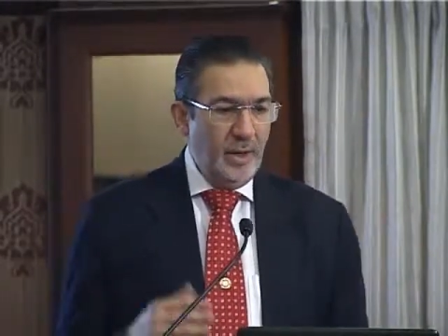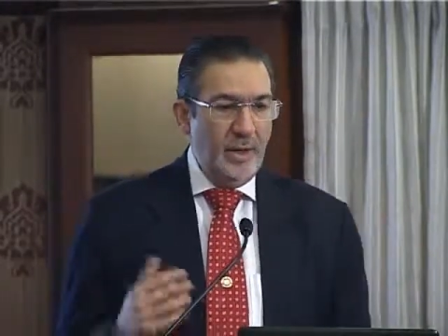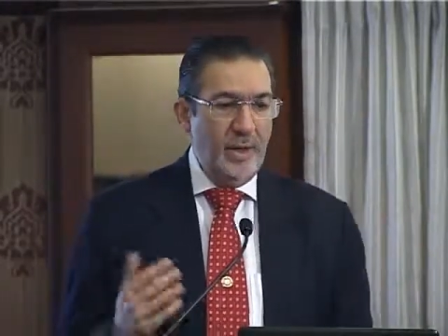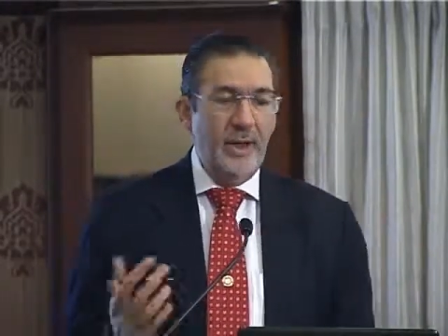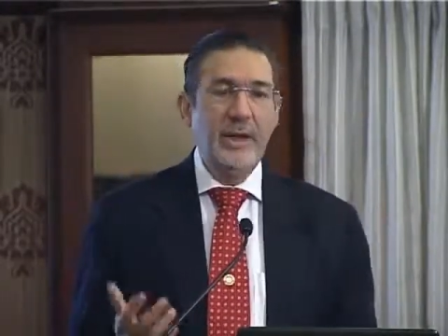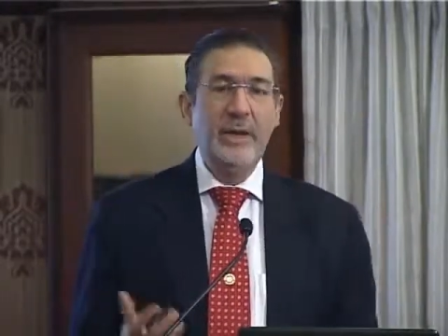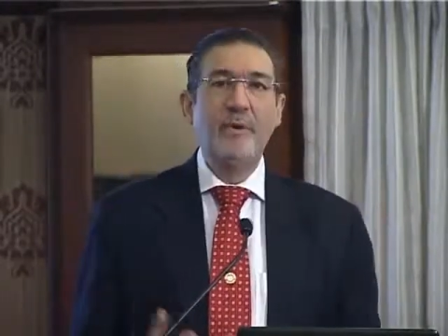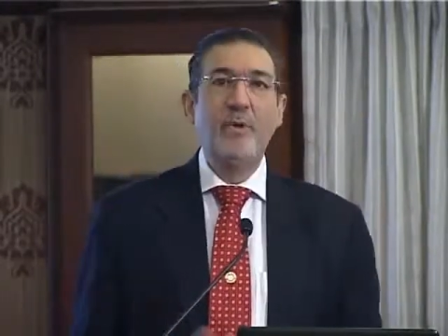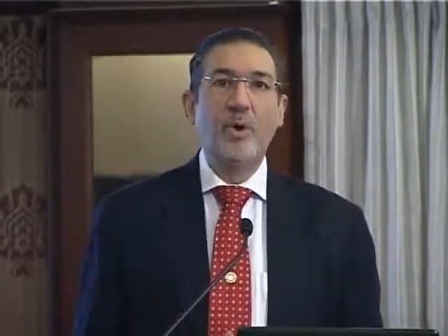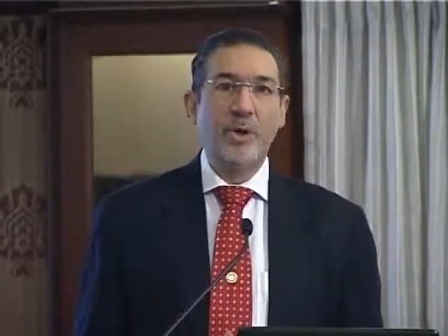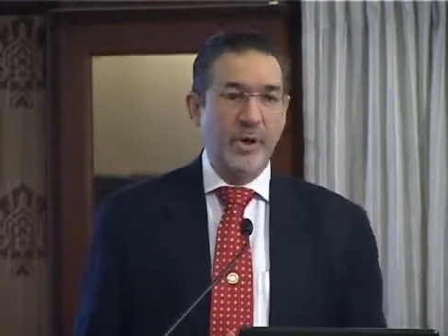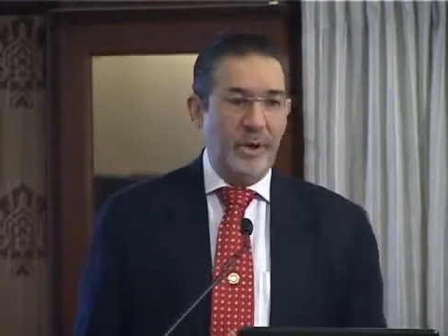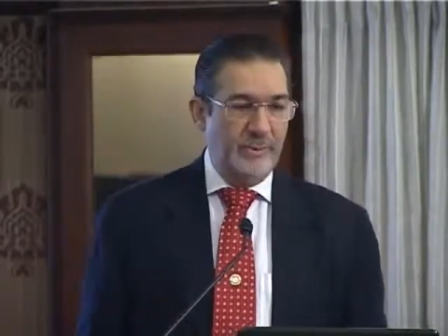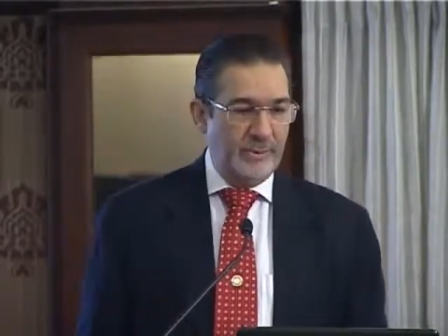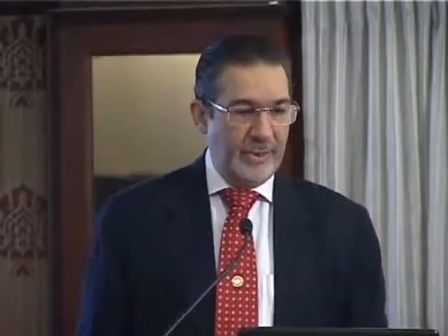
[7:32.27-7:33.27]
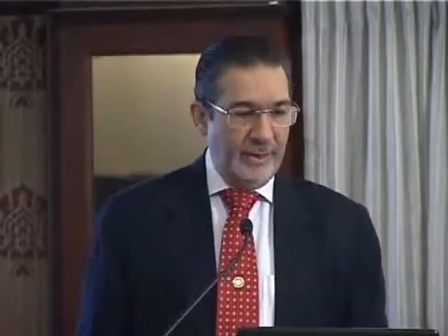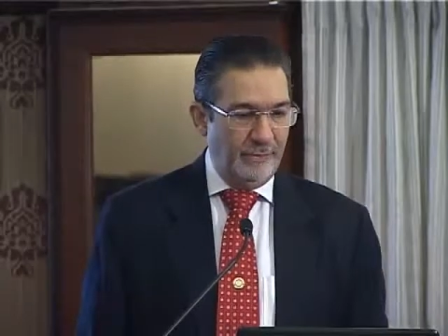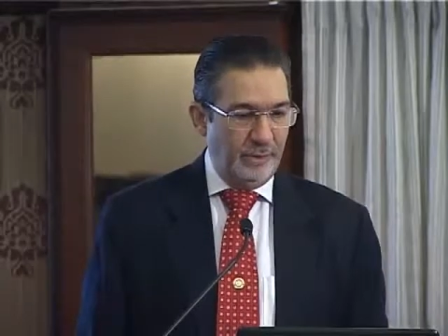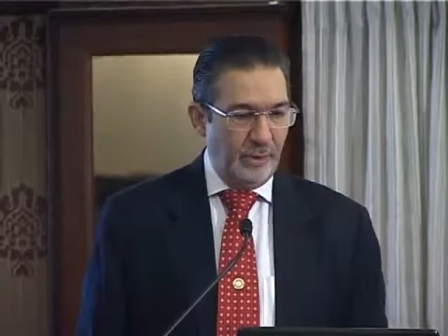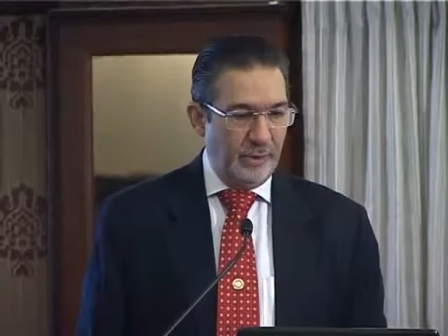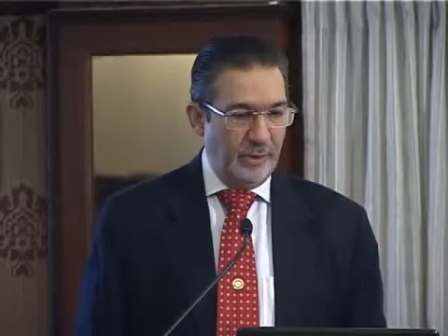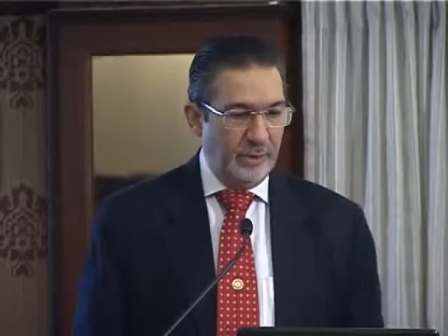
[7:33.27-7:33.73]
He devoted himself
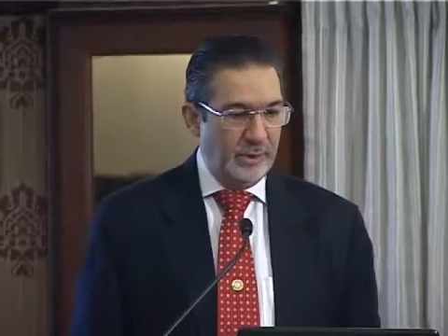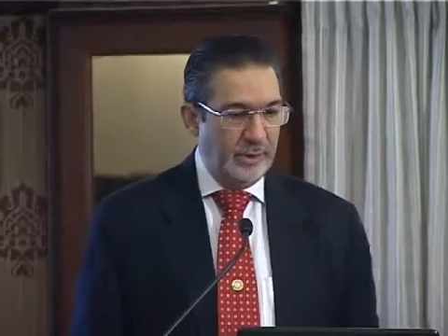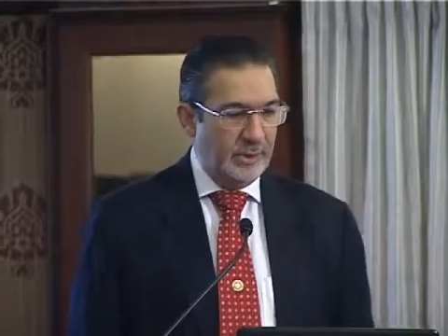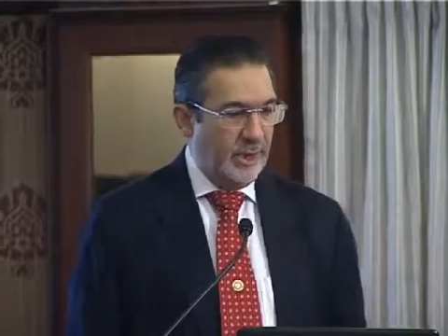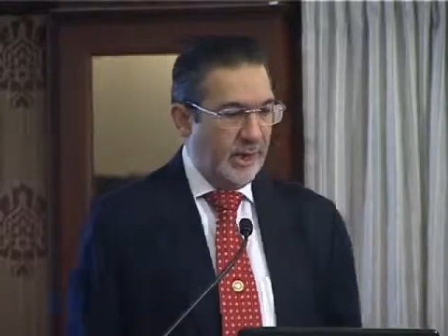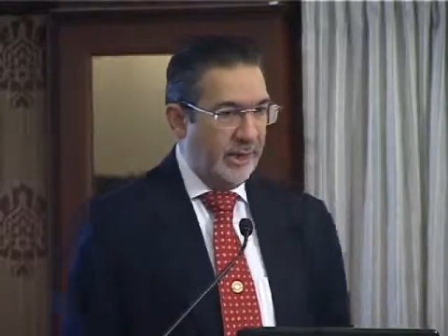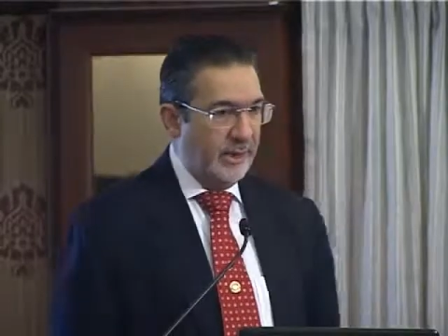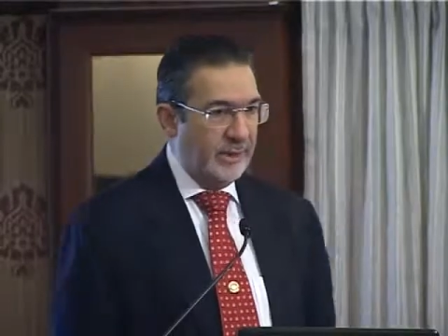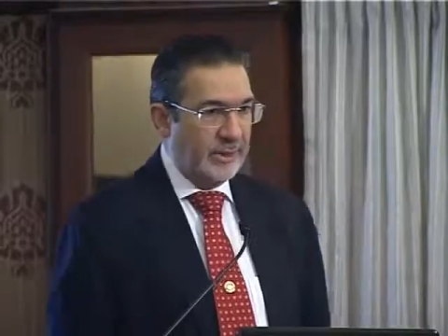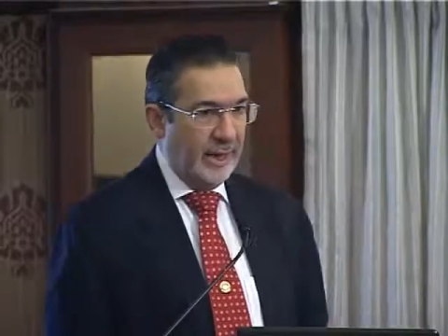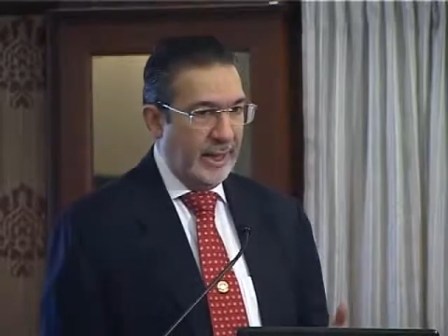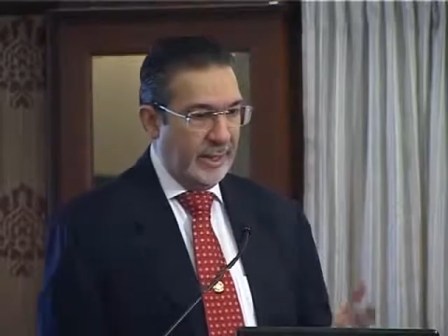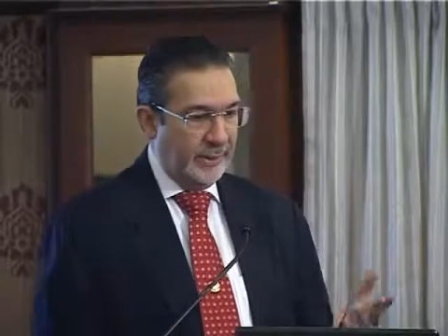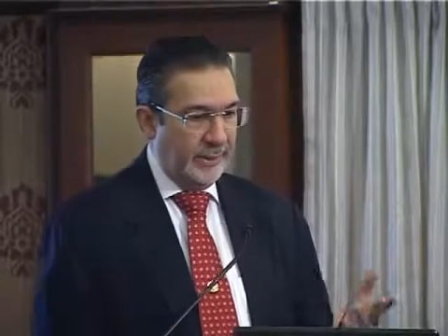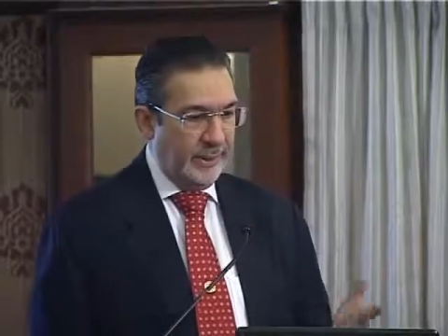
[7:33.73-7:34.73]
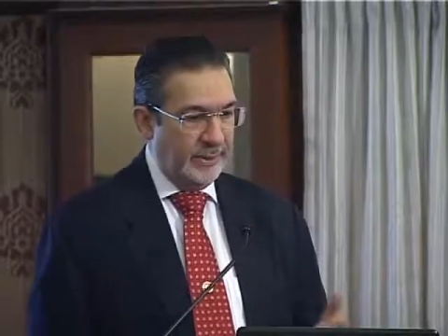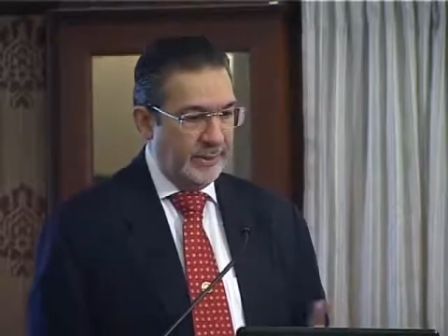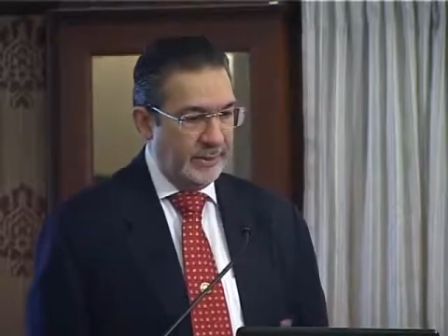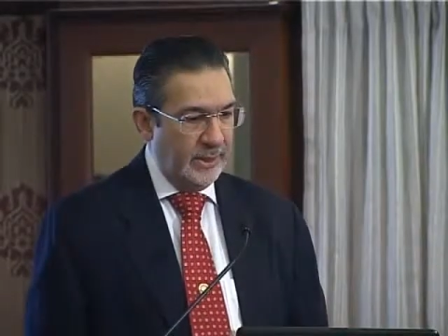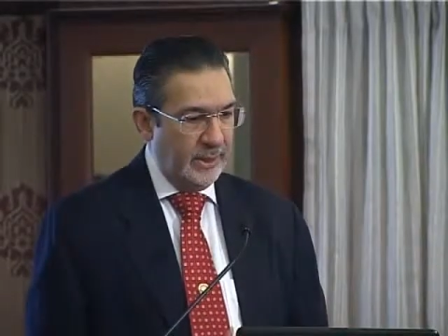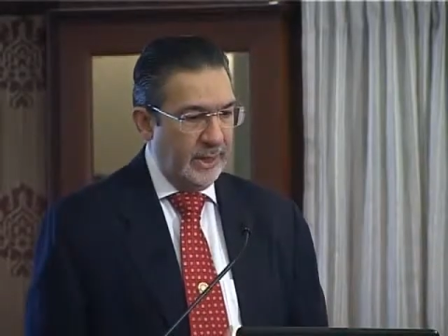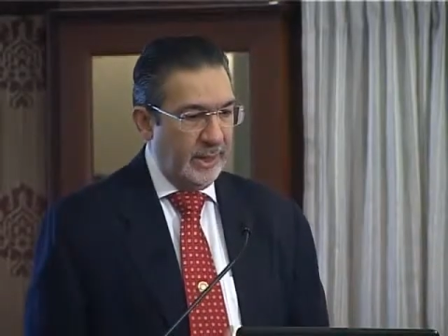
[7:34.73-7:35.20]
to studies like this